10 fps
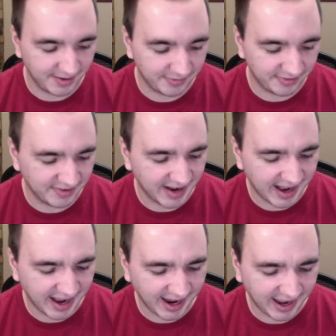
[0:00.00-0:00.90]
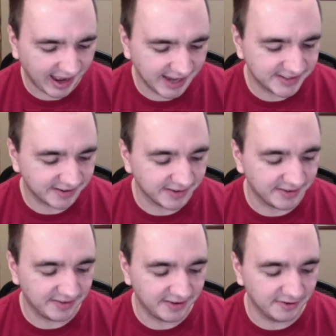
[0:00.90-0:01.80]
So I generally,
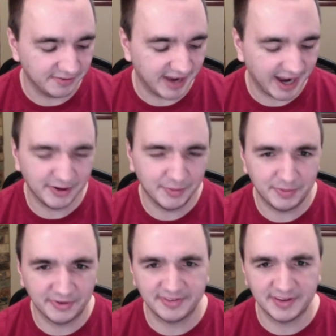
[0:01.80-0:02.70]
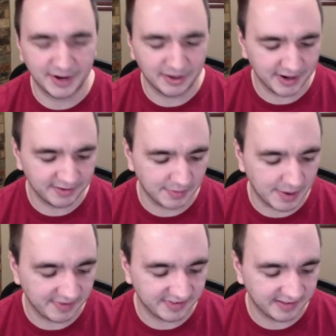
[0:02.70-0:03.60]
I don't personally borrow money from my
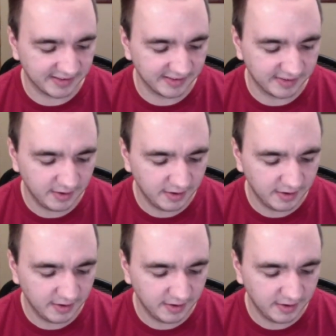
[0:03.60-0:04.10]
businesses,